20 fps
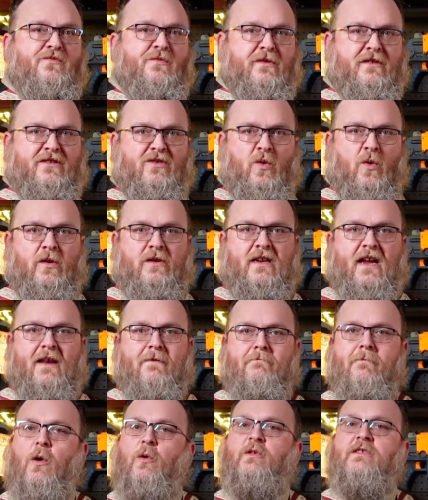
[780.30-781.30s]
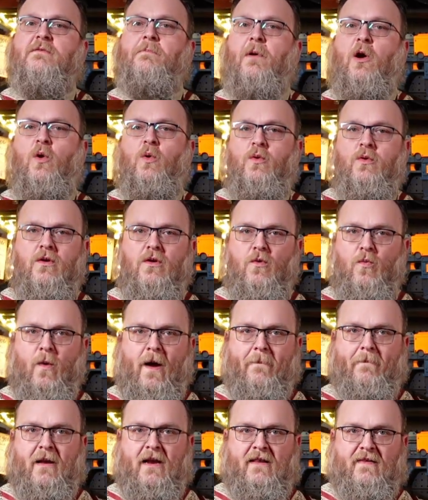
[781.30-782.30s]
resort and most potent
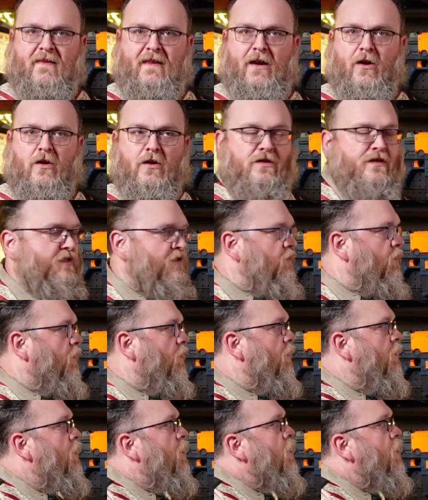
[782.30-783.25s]
weapon in the arsenal